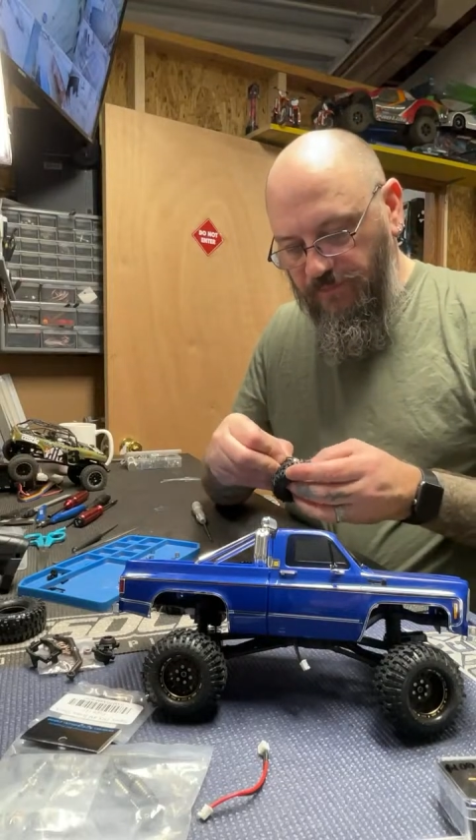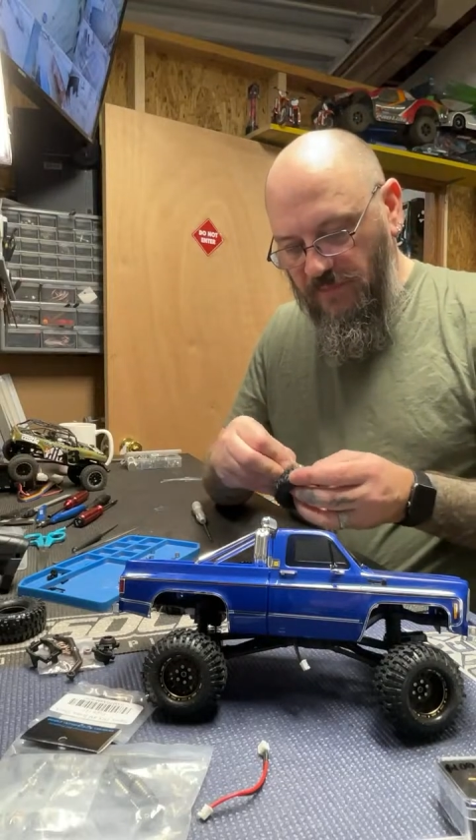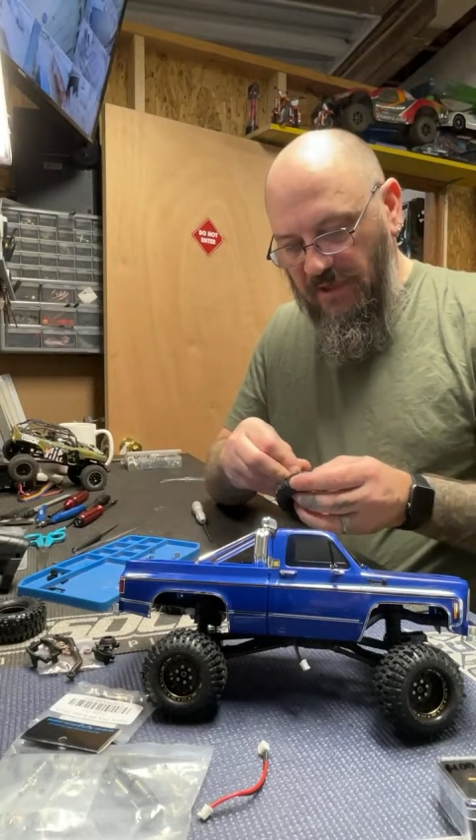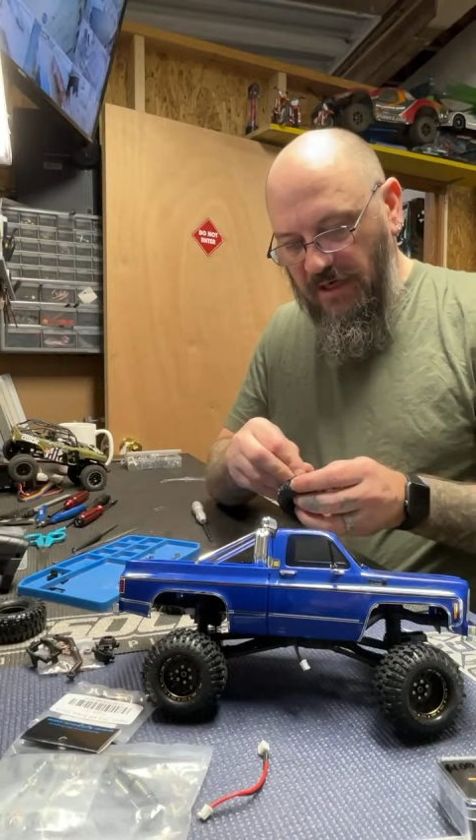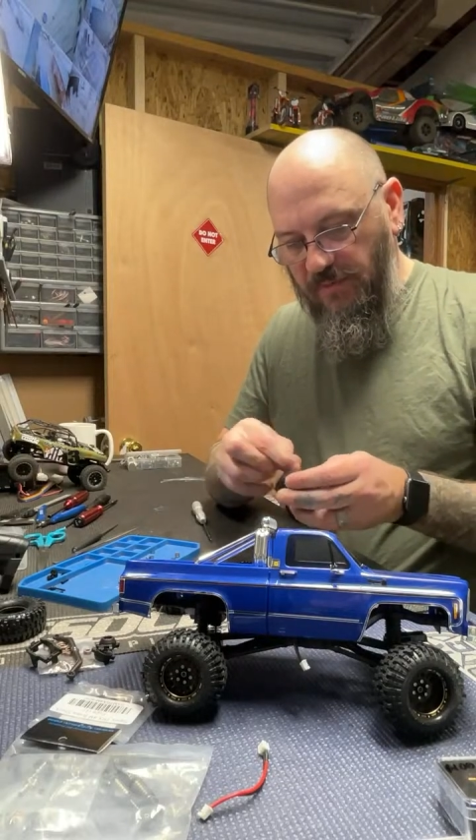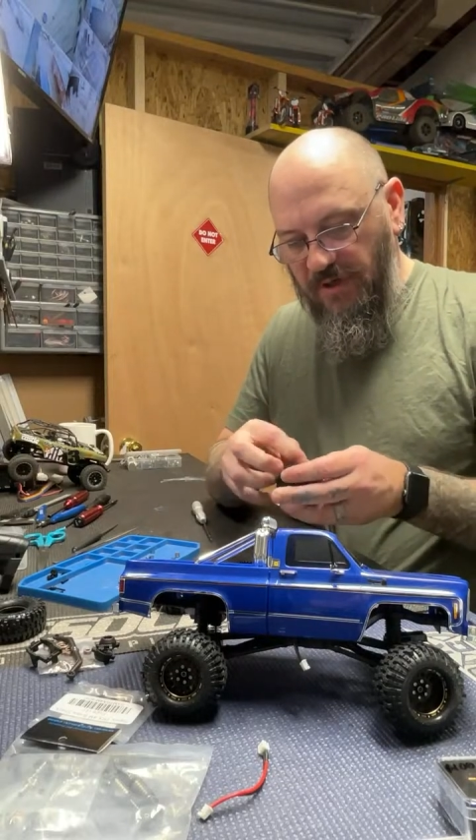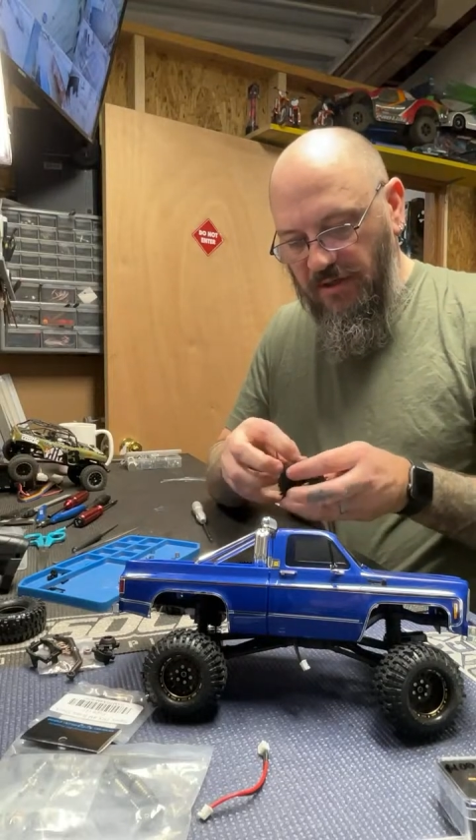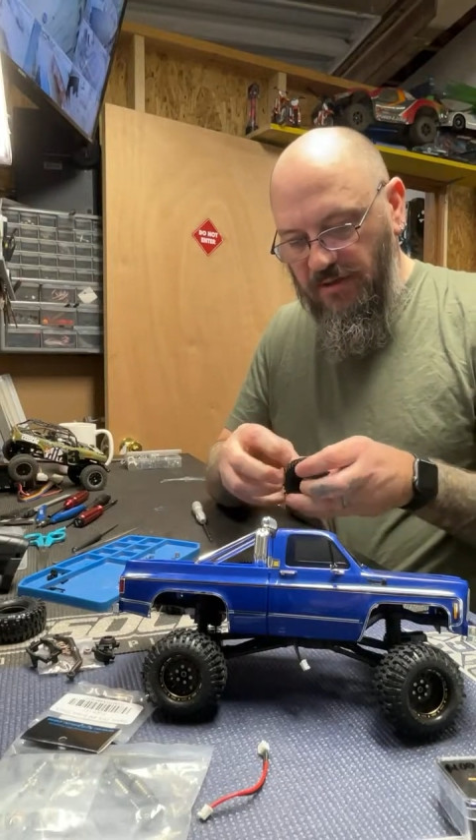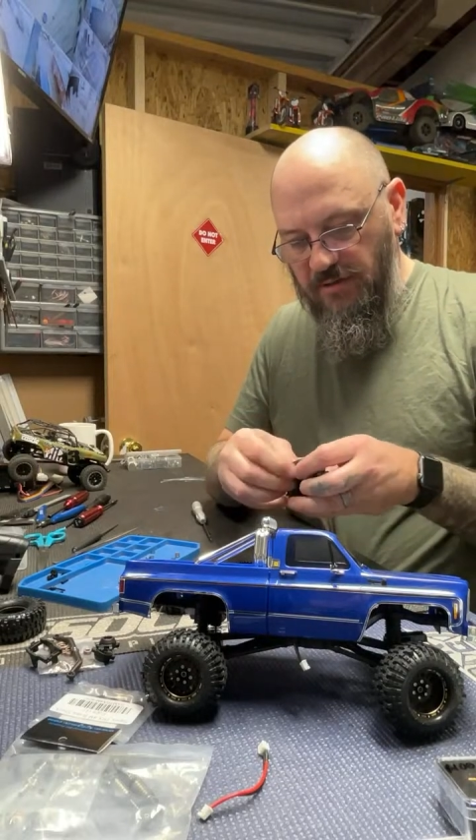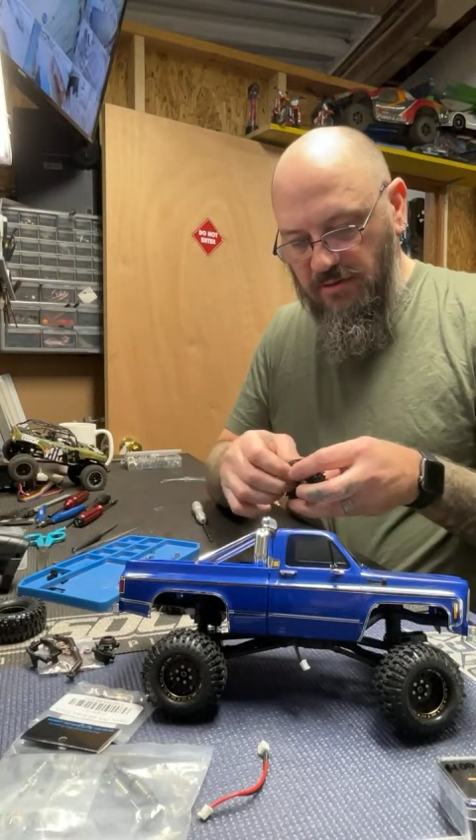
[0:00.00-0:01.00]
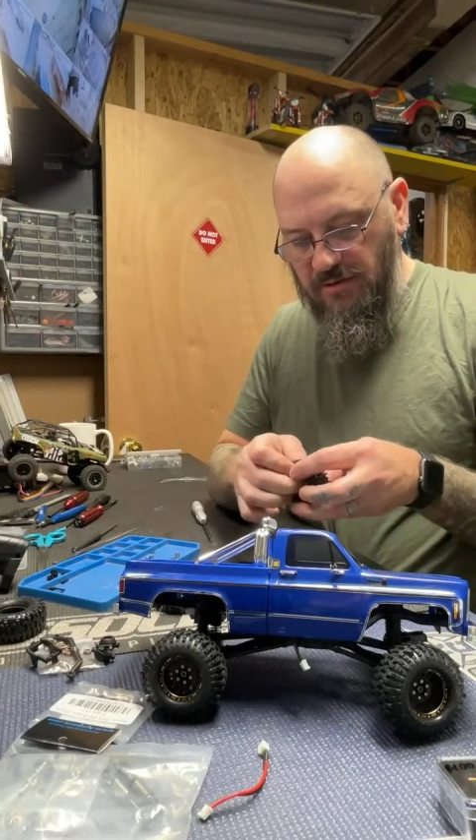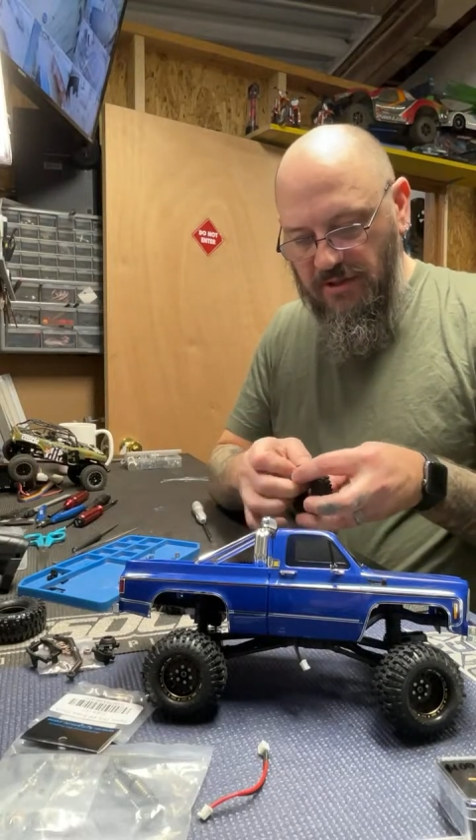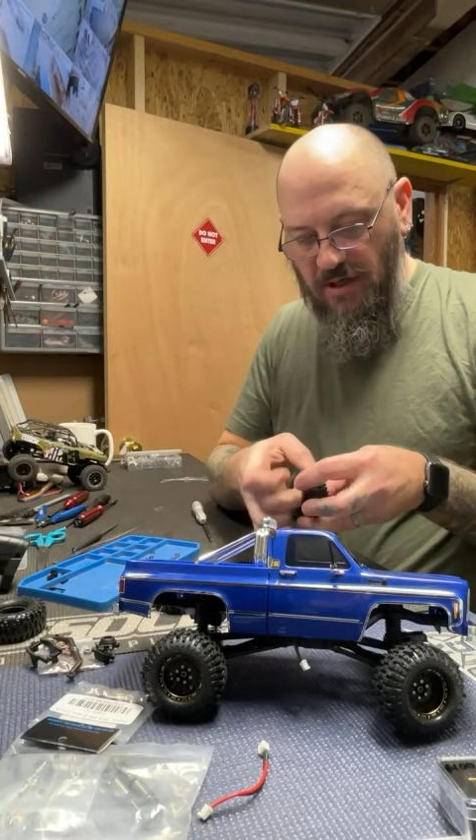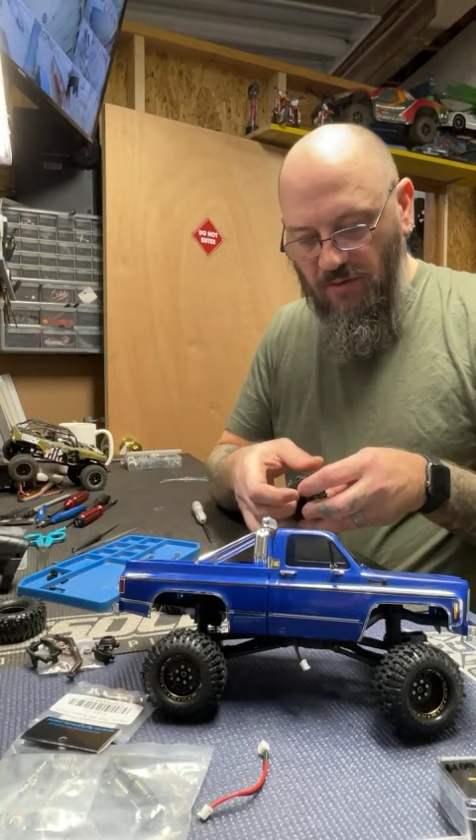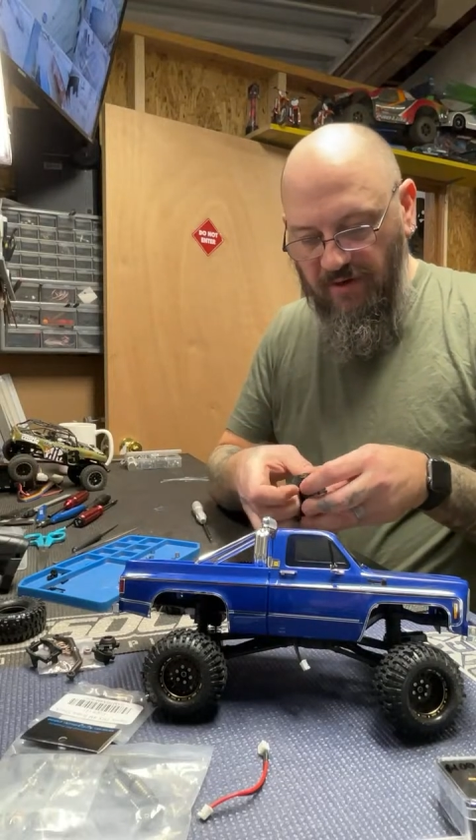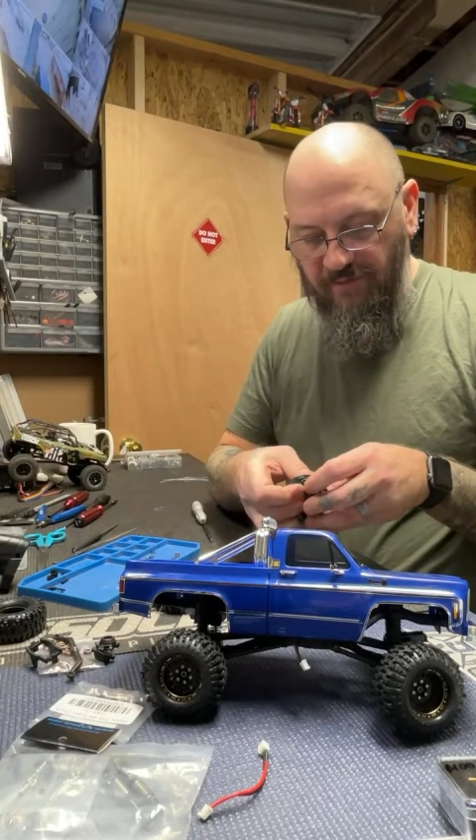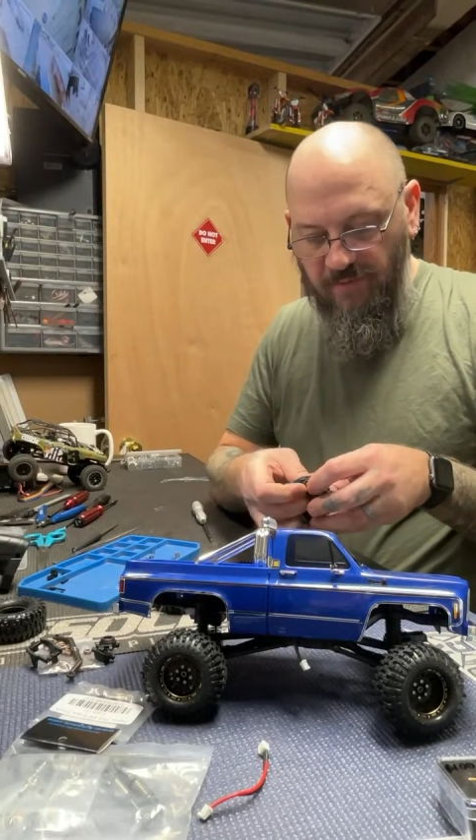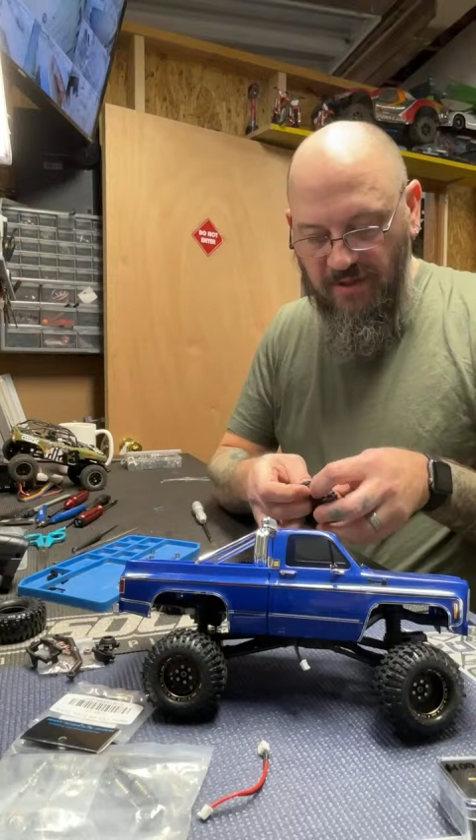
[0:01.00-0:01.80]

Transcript: needing me to tear away from